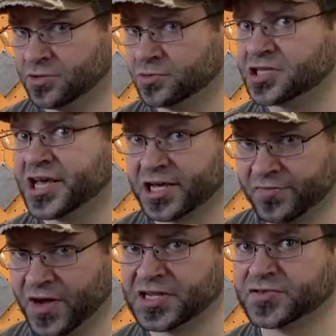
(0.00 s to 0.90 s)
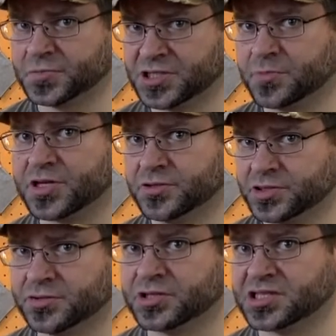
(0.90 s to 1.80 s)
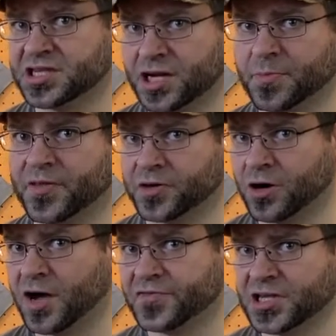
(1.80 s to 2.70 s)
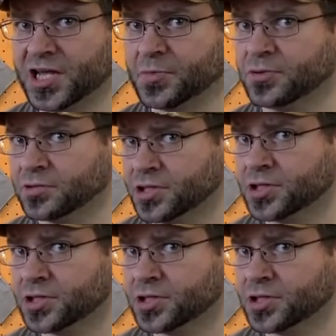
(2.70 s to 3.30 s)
don't take advice from somebody who's doing a setup on their coffee table.